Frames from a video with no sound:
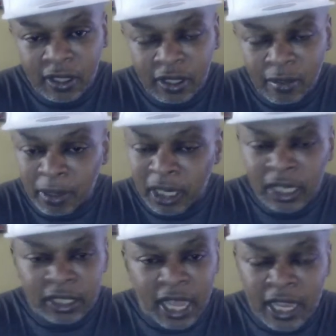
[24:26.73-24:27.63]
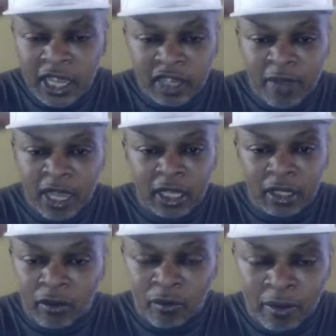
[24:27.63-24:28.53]
But anything else,
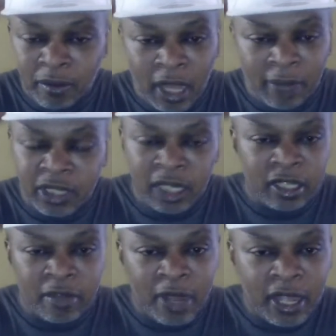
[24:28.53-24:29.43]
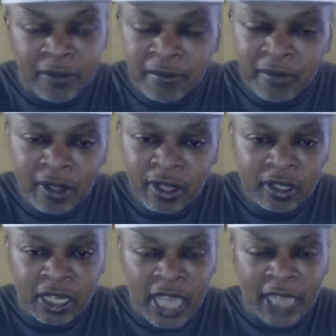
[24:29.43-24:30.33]
man, I'm telling you, man,
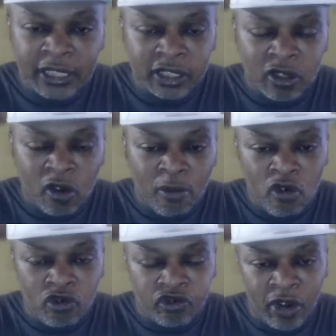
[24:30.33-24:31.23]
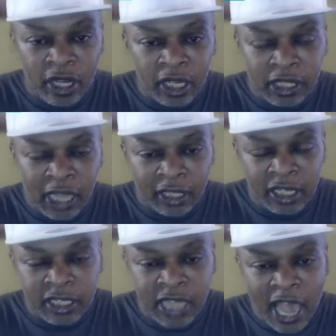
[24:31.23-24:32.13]
the guy just don't move straight. A lot of
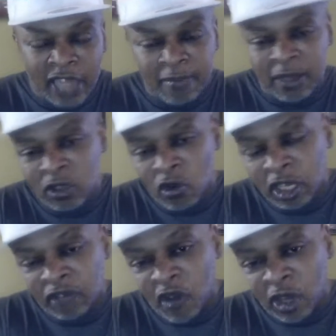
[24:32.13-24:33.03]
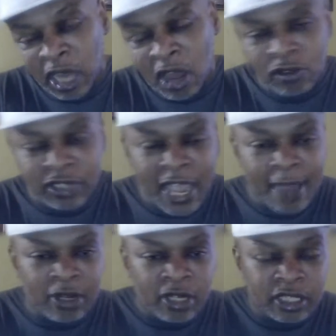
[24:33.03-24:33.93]
these guys have been doing this for a long
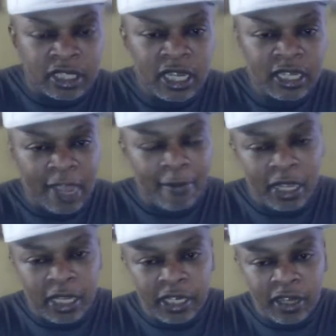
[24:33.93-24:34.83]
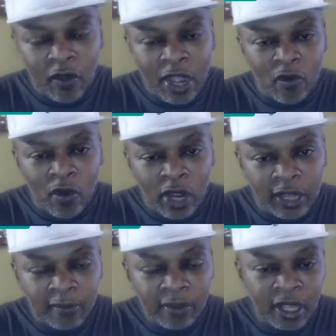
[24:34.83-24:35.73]
time to us. They've been getting away with
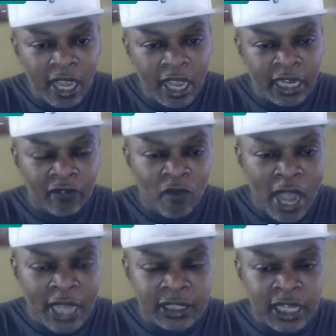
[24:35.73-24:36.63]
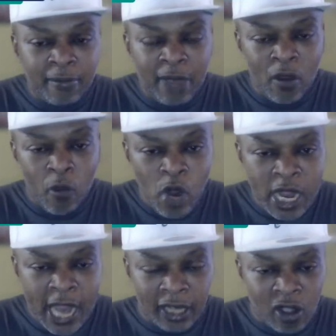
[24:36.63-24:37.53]
it. And that's why I say, man,
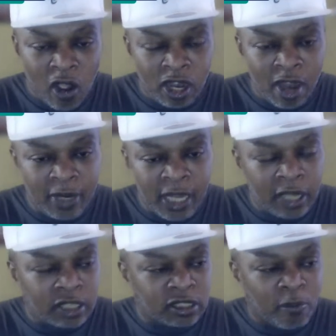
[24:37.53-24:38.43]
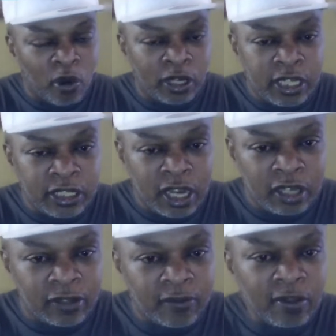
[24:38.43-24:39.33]
we got to start coming together and supporting each
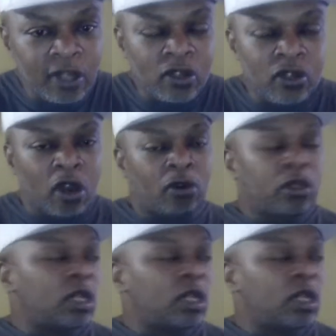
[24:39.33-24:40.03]
other. You know,